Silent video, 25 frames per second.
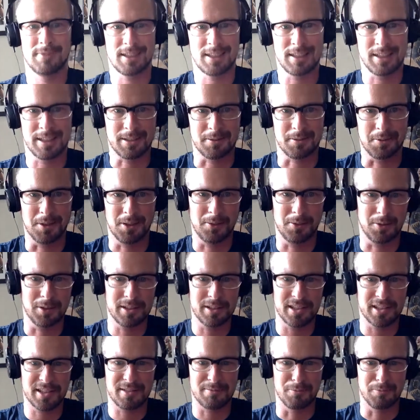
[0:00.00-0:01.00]
like, we'll
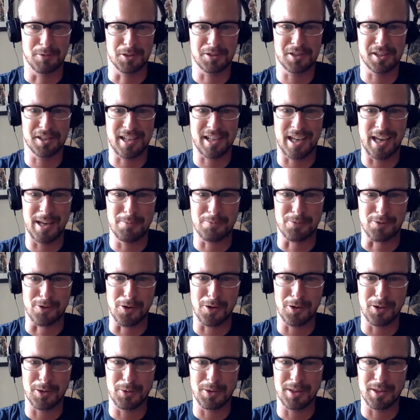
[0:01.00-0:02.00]
just keep
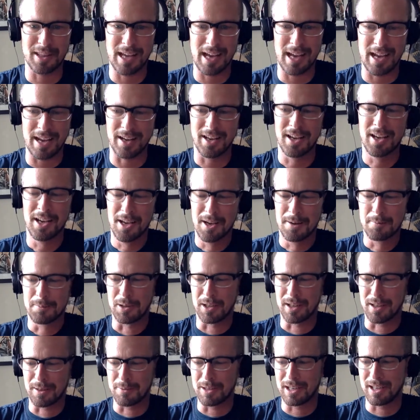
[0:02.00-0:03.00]
rolling with that.
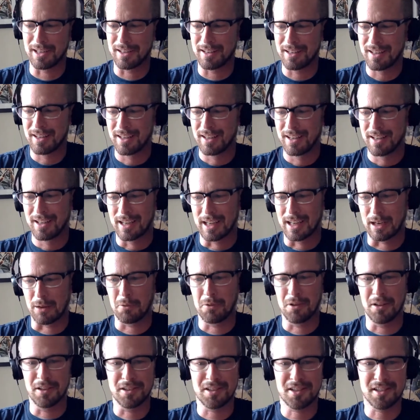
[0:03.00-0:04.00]
But I mean, it
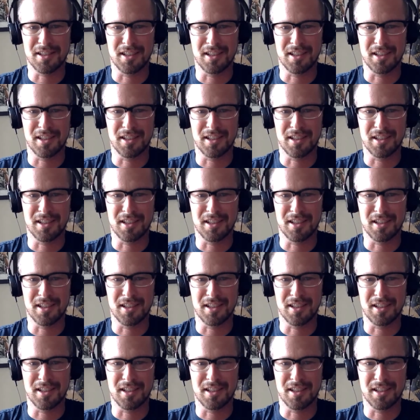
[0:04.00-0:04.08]
was